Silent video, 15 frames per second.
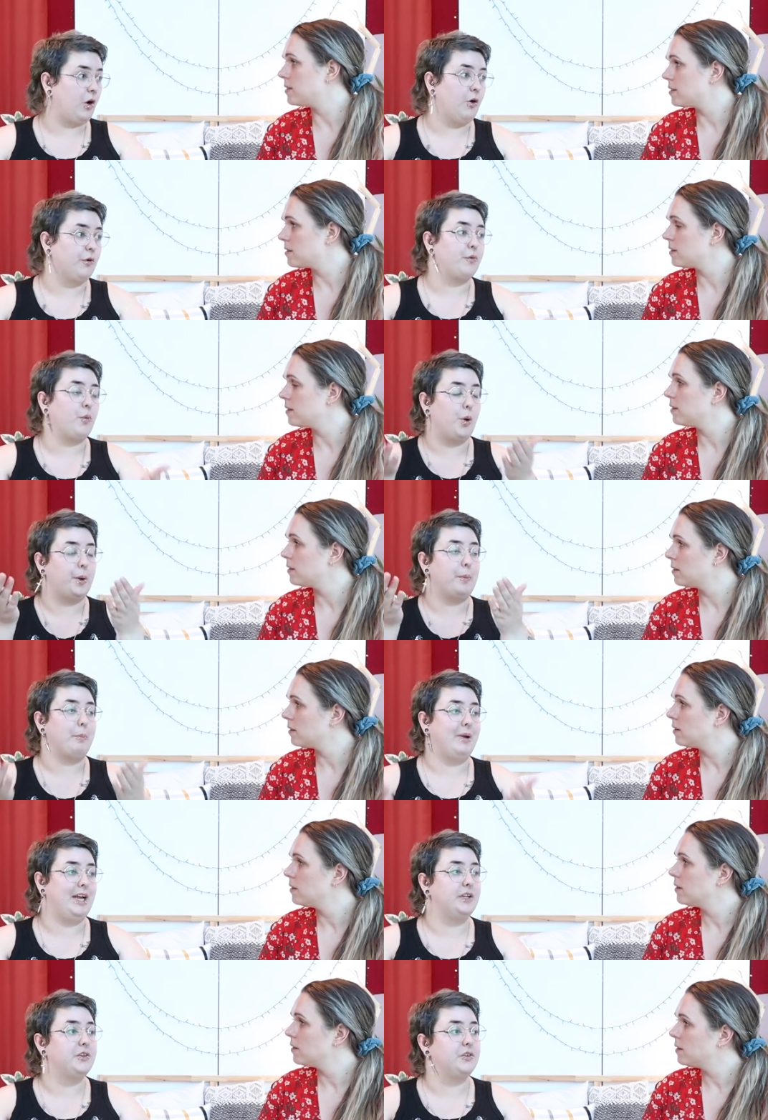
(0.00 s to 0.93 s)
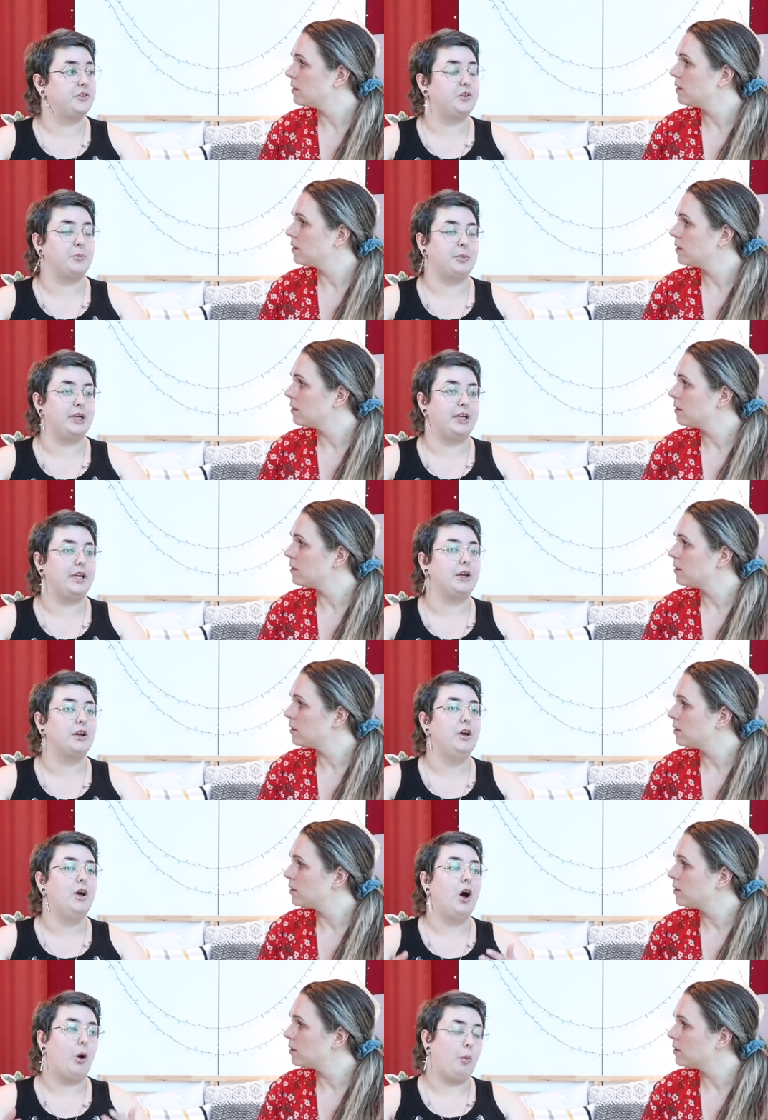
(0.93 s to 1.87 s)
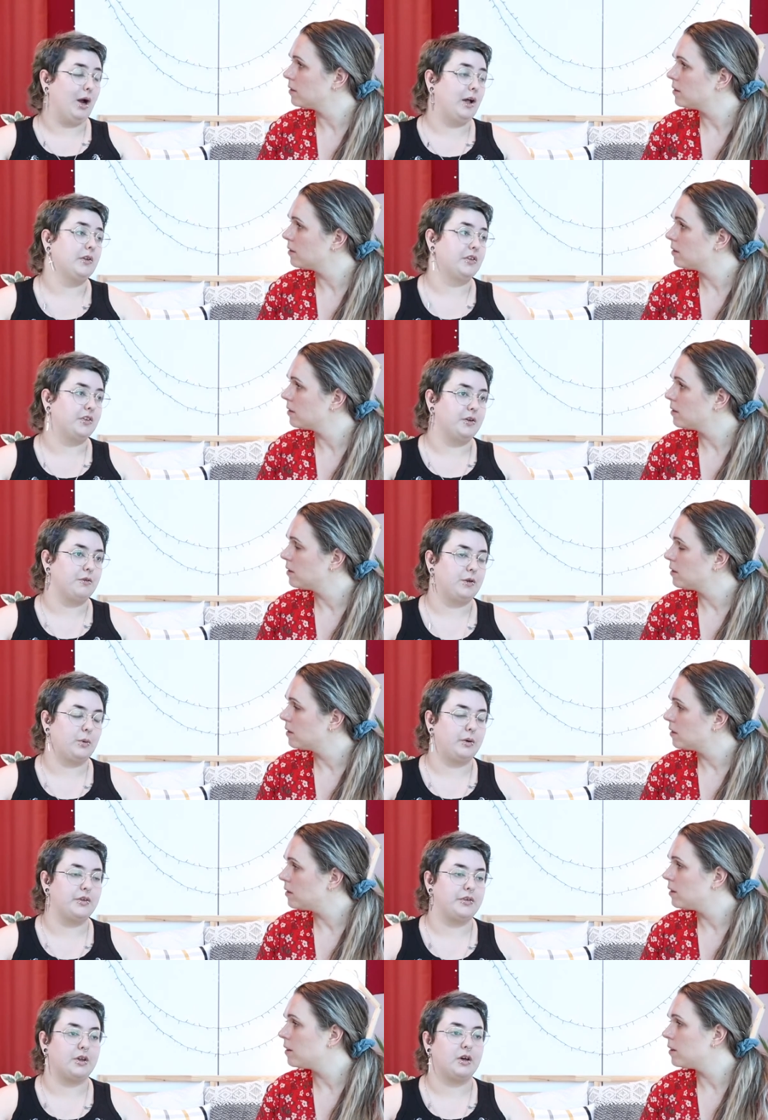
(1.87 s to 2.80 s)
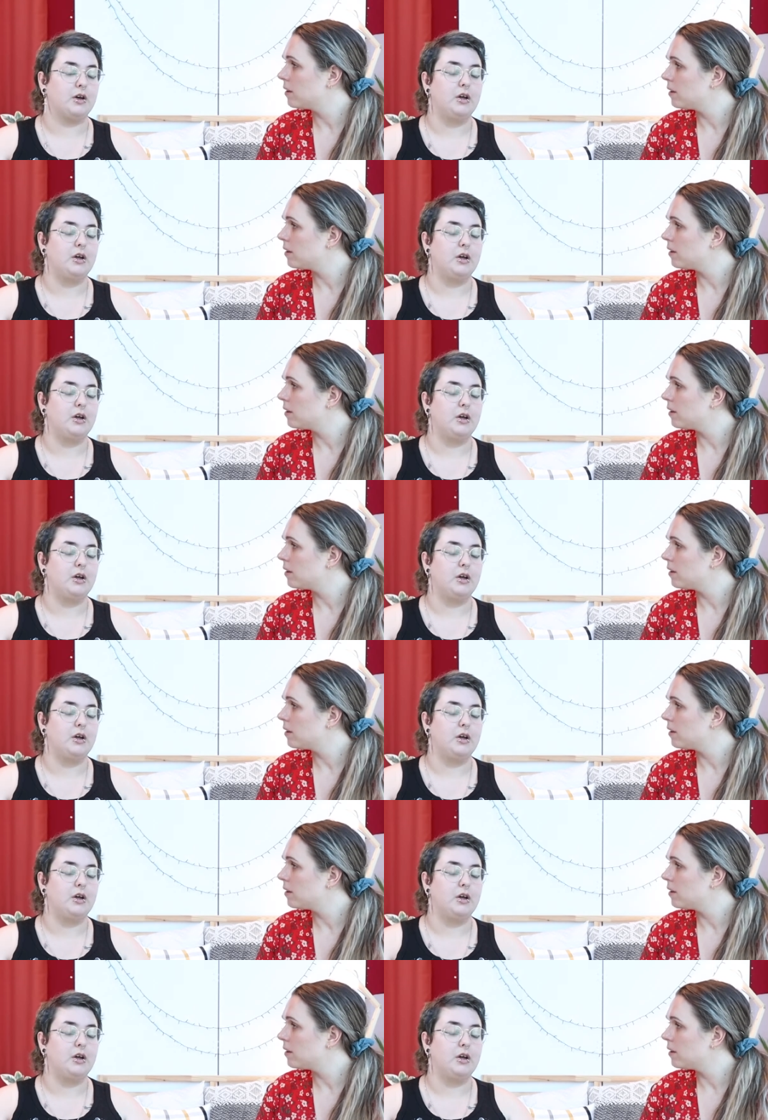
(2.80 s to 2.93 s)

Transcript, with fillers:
Speaker 1: of what it means to be a wellness influencer.